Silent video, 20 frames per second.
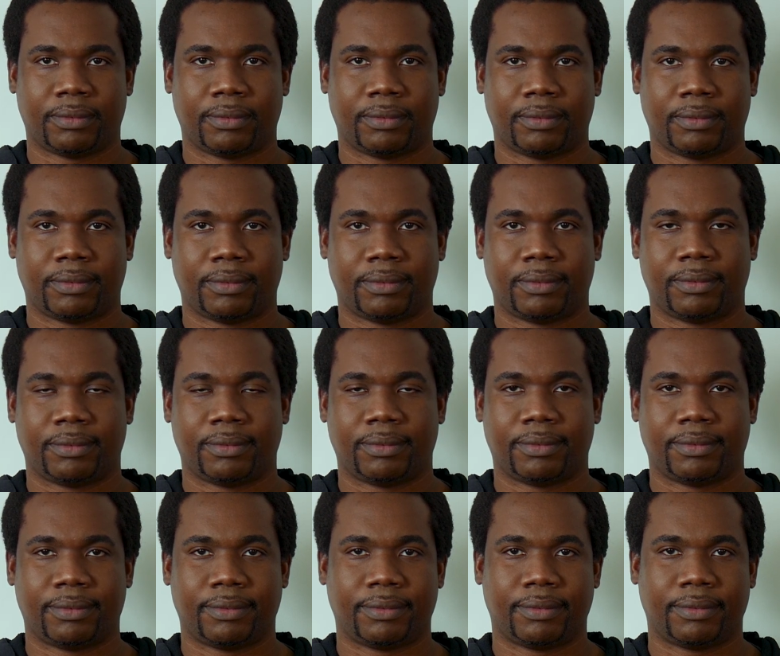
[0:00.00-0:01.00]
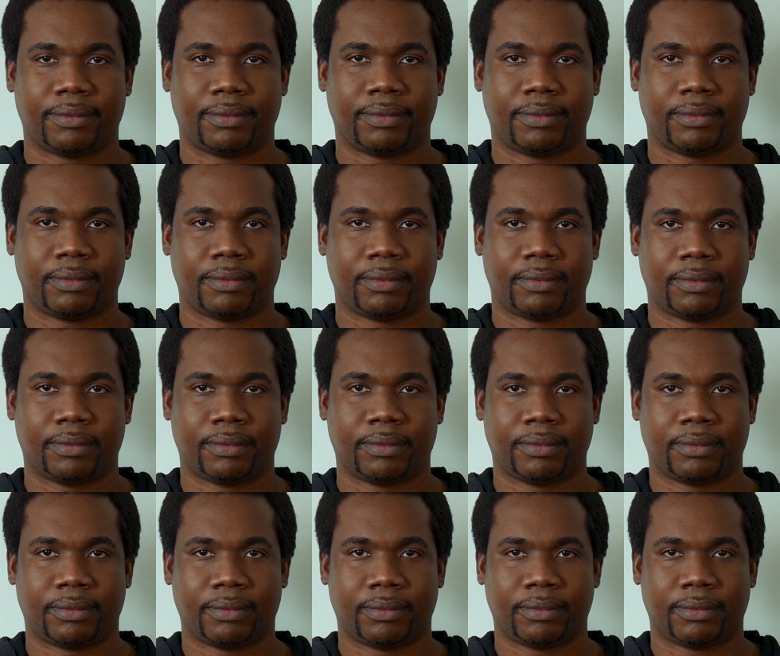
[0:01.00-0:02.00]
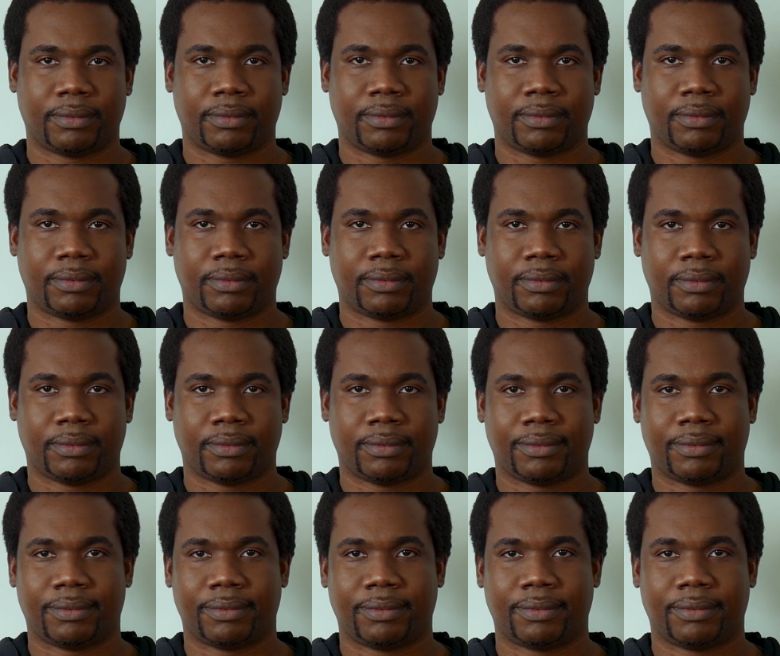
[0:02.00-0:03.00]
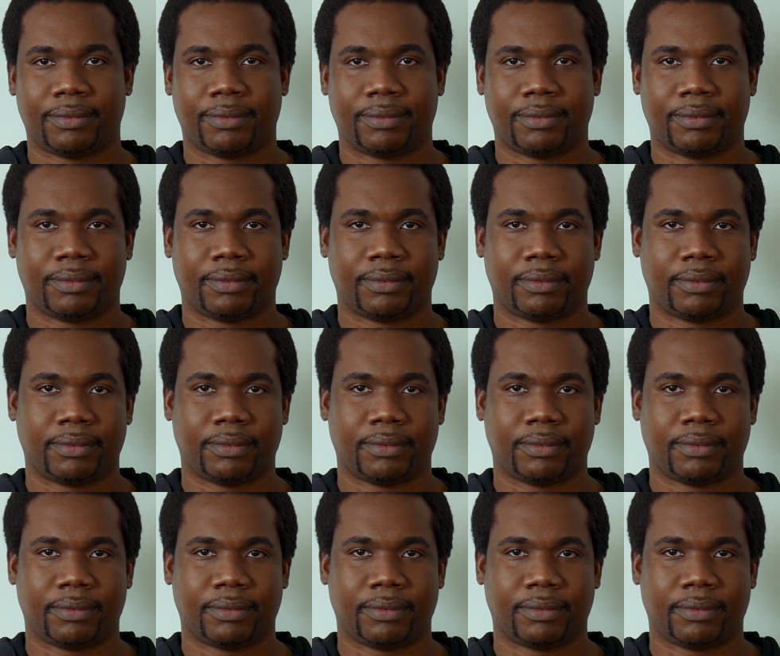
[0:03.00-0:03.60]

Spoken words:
(not speaking)